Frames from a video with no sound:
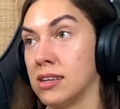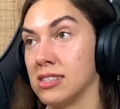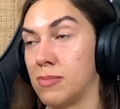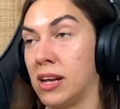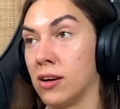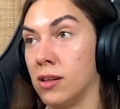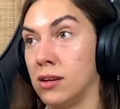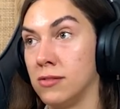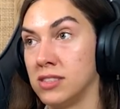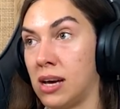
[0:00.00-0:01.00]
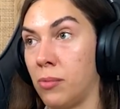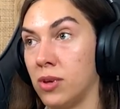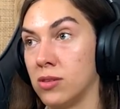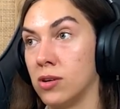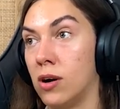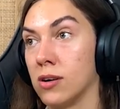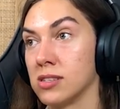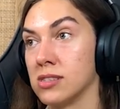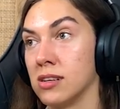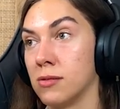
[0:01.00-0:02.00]
uh, spending a lot of time with
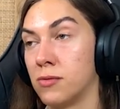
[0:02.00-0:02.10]
dogs uh,